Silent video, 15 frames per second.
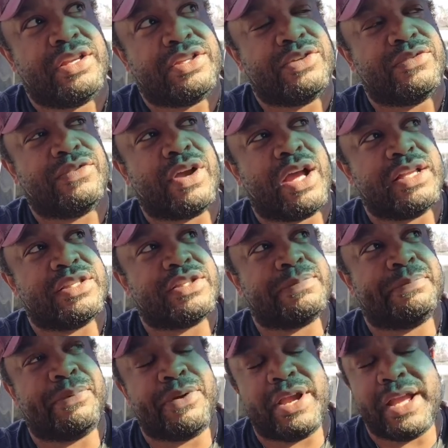you've got
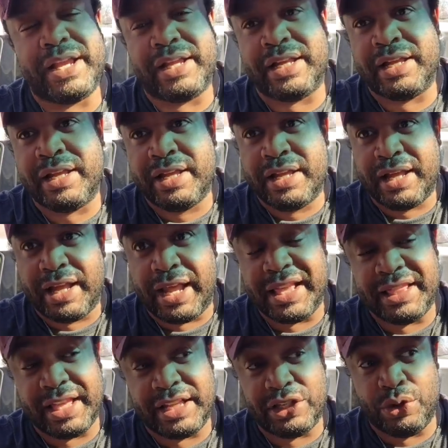spring,
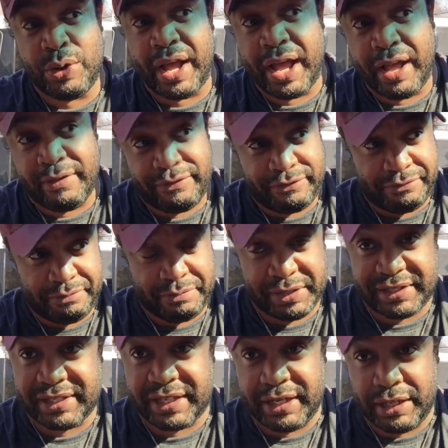and then you have
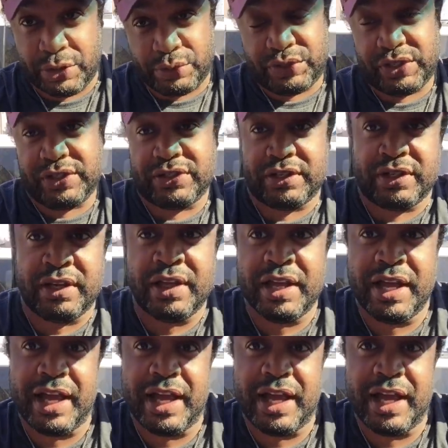mosquito season,